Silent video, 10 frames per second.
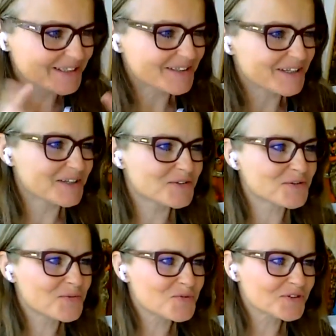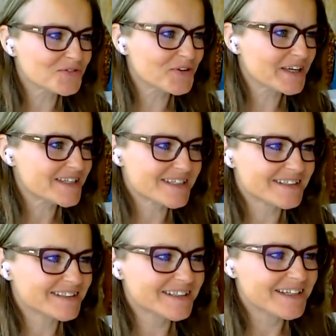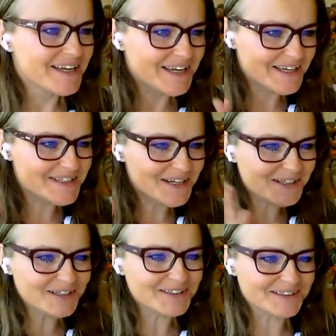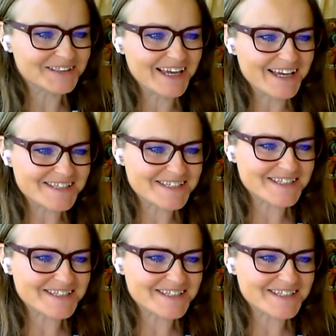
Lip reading: Needed to reboot things. It's all good. Yes.